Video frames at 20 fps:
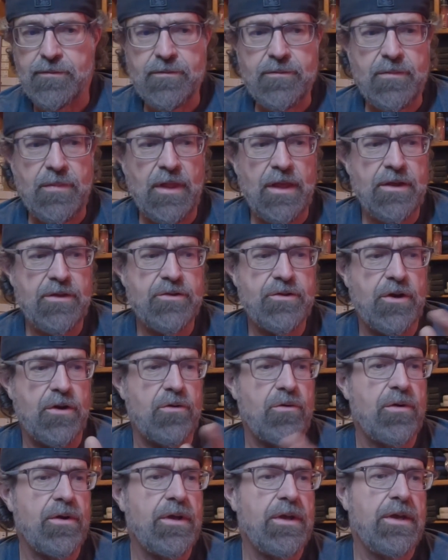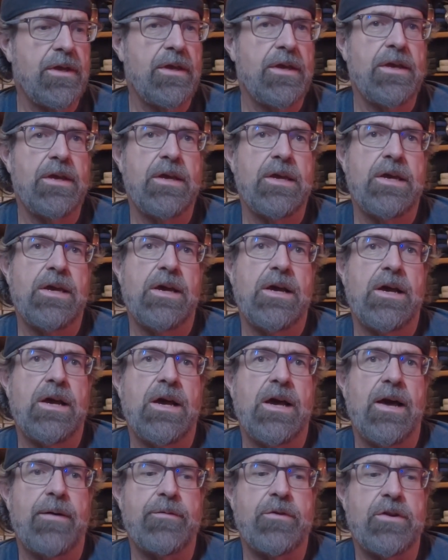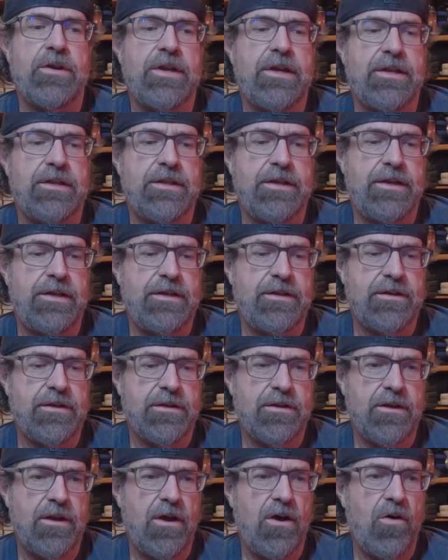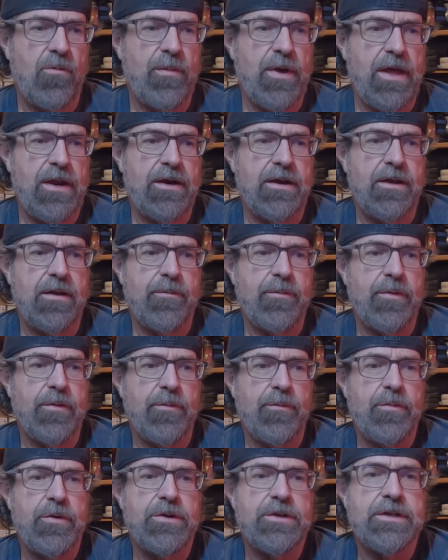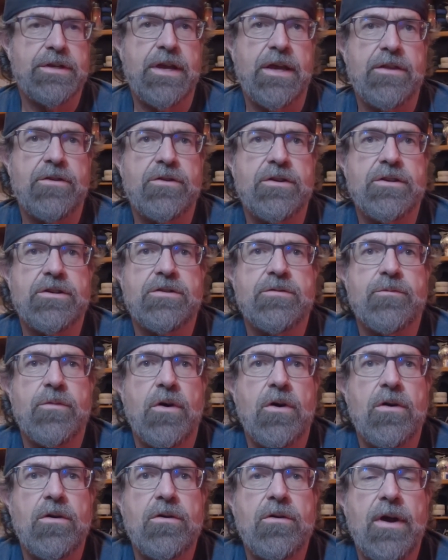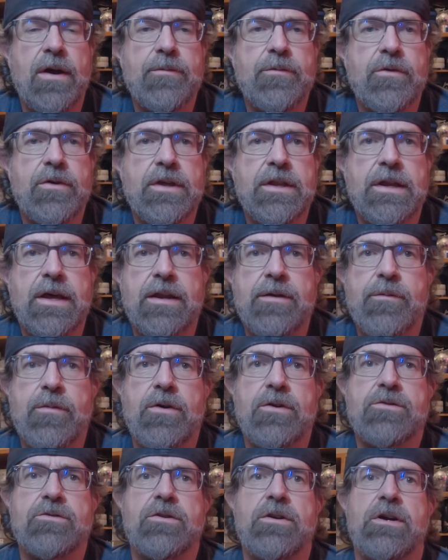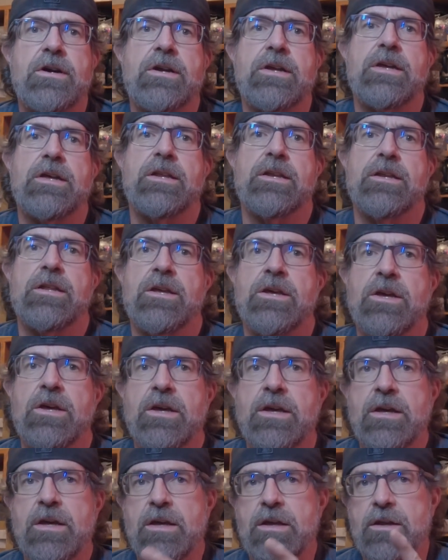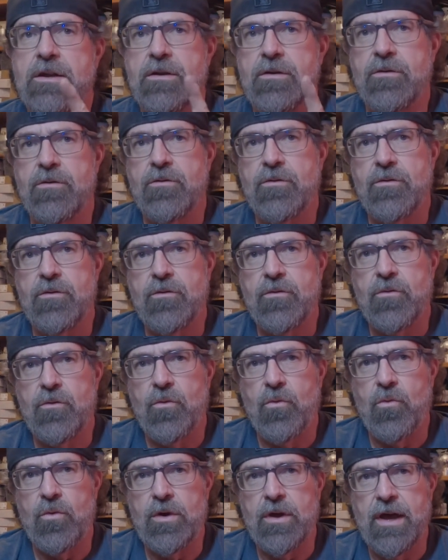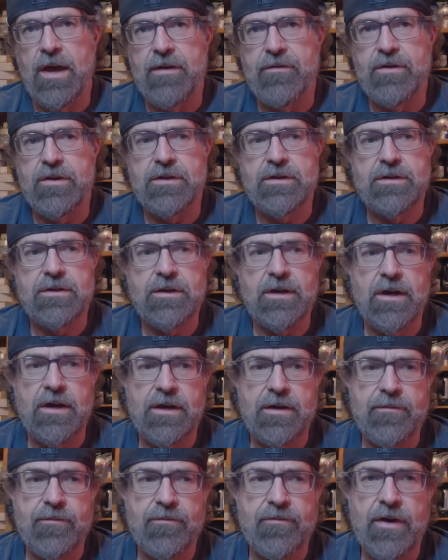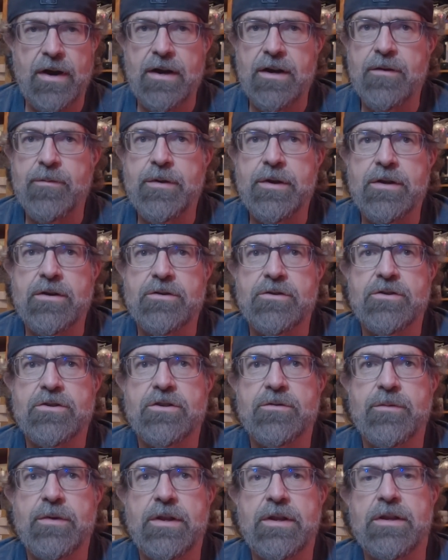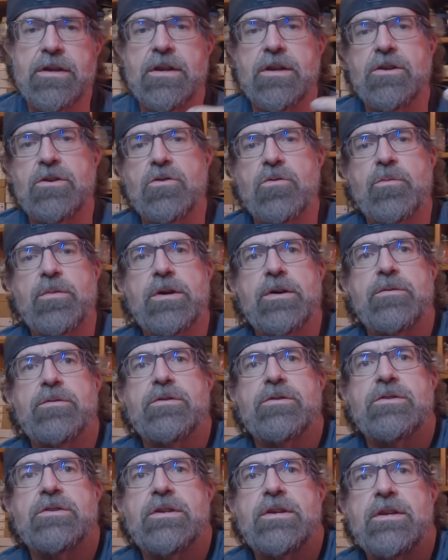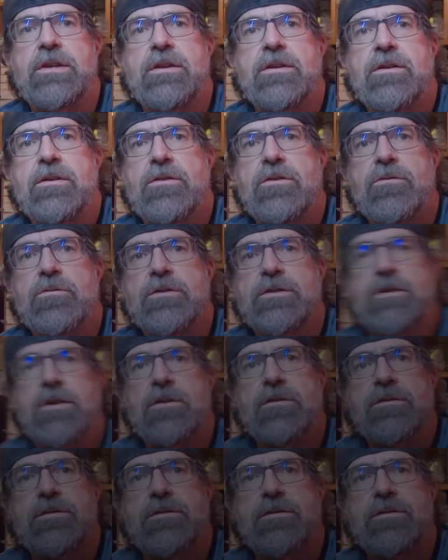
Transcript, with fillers: So I'm gonna get these all mounted up, put together, and tomorrow I'm gonna get out at Moss Rock and we'll have it uh, fired up here in just a minute, and you'll be able to see the results.